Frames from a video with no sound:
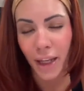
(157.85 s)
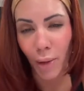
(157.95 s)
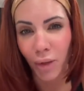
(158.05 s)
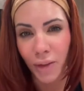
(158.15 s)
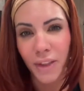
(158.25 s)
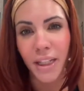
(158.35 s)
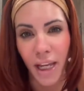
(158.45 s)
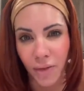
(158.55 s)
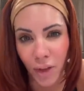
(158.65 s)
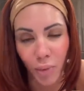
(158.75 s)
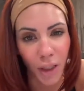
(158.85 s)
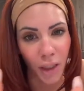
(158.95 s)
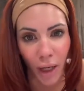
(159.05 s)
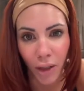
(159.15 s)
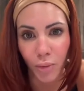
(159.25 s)
I believe it's KVP,
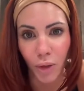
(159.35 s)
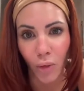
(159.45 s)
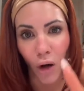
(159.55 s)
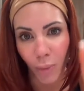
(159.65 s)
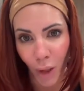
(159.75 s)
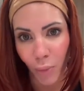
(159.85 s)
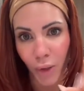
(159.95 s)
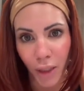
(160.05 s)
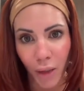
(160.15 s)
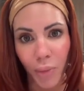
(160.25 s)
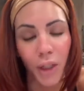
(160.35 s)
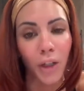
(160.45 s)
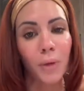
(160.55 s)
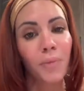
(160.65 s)
I could be wrong, but I'll put it up here,